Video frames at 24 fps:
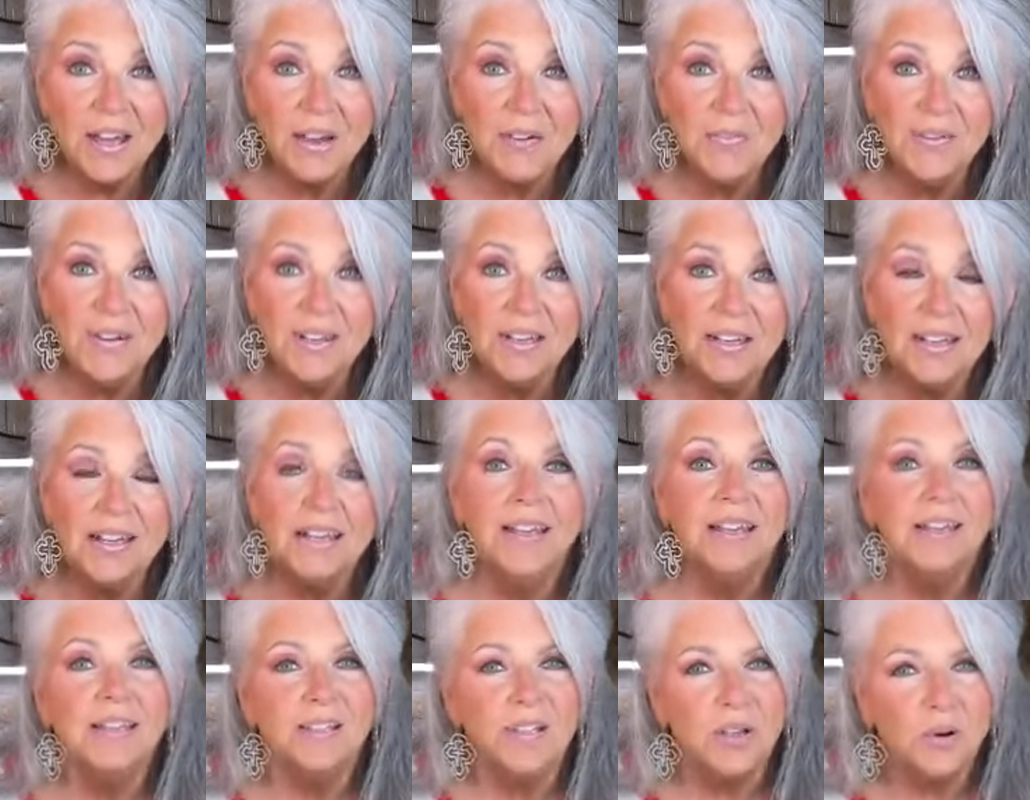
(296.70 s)
oven,
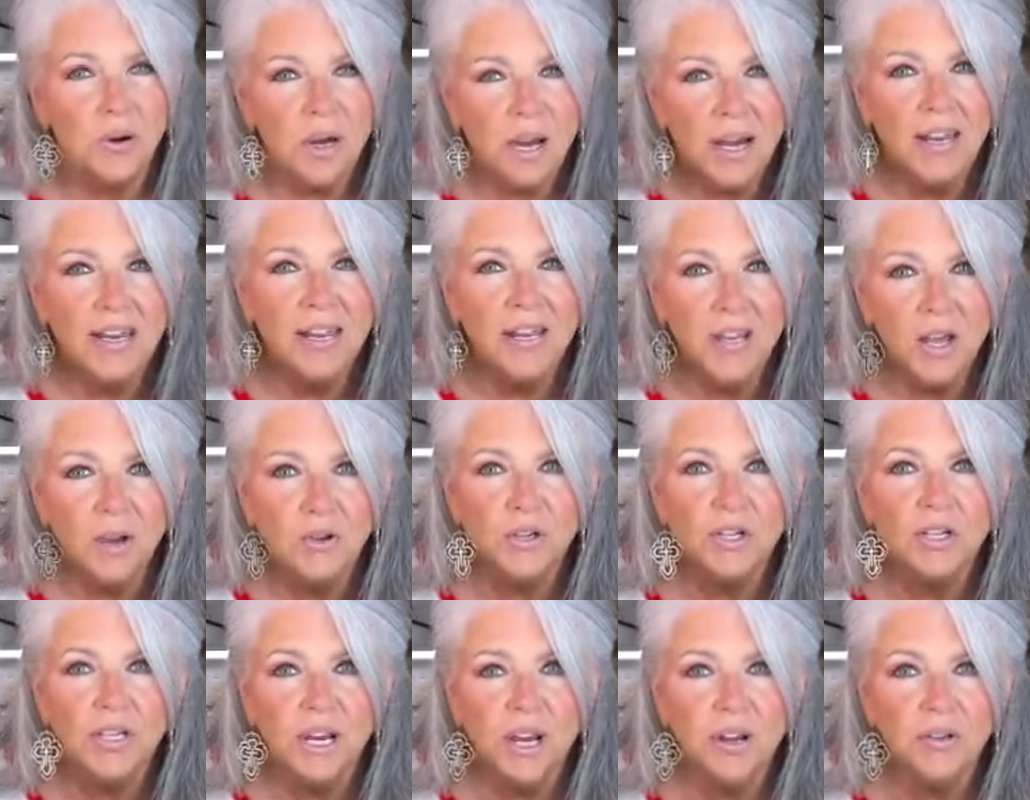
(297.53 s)
so honey, go
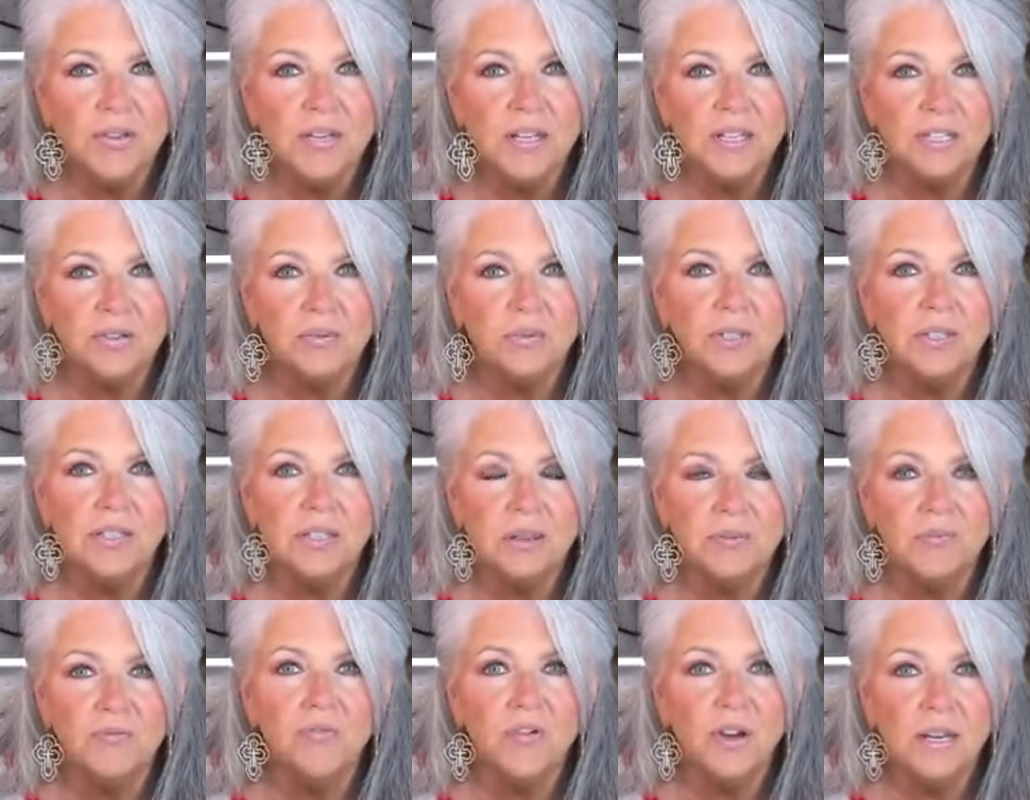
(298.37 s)
share this with
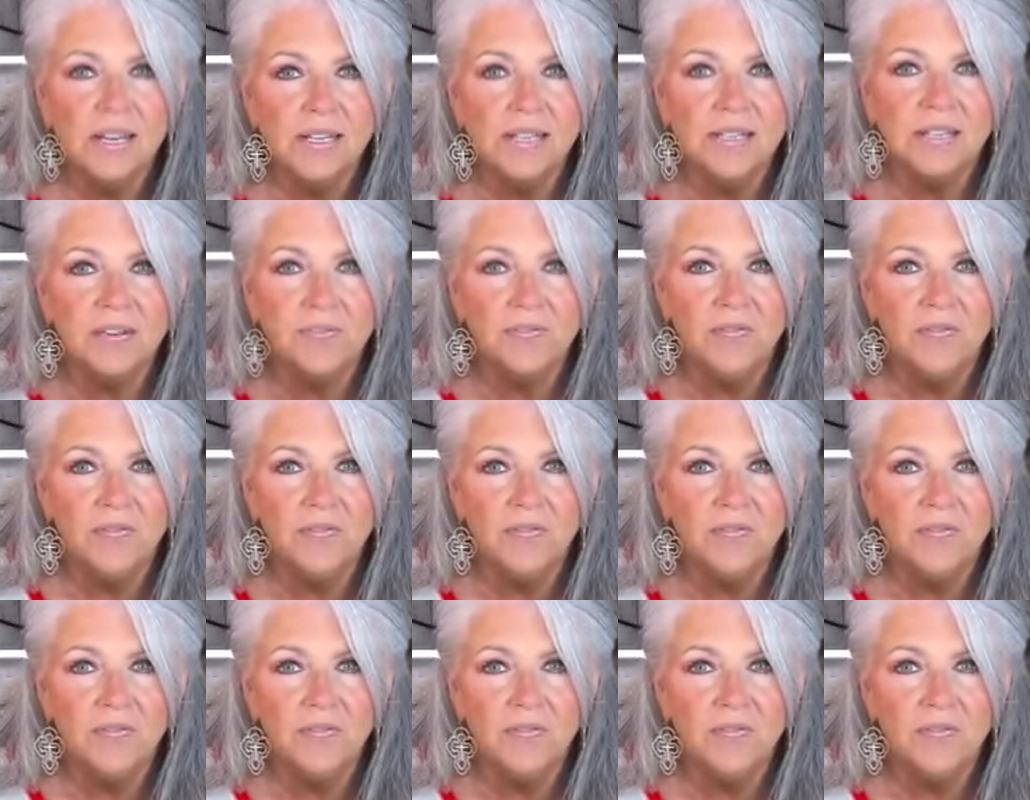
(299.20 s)
some friends and